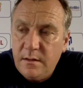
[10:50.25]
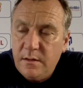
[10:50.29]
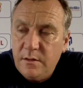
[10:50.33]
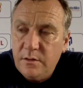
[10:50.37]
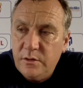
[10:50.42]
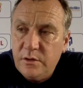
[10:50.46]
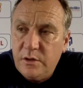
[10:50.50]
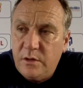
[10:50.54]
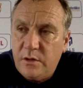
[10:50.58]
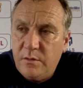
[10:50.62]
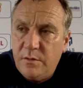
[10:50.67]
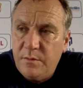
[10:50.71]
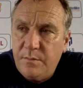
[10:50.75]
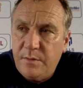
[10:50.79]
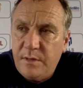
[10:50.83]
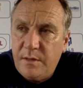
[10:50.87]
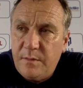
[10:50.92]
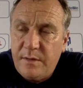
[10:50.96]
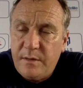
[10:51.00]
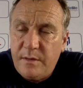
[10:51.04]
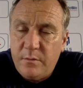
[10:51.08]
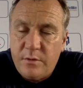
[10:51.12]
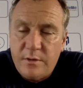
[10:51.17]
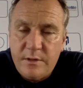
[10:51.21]
So I would be a
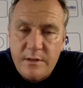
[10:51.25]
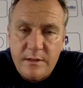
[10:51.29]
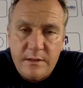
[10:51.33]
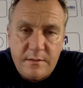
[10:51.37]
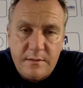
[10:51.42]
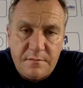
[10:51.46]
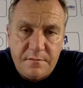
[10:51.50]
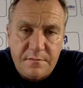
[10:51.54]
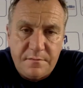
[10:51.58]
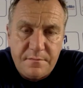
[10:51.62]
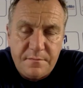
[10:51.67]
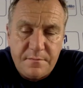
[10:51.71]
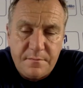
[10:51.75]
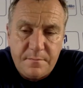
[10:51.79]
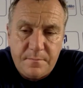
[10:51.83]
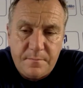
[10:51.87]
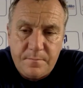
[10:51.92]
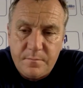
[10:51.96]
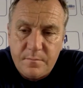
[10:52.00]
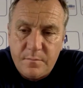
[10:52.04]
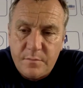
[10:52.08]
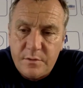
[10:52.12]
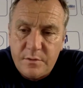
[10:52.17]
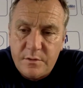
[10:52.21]
bit worried if
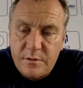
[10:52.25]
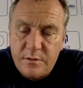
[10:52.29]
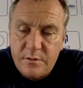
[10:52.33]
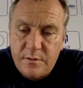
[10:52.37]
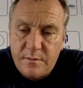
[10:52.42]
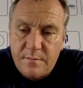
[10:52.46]
we turned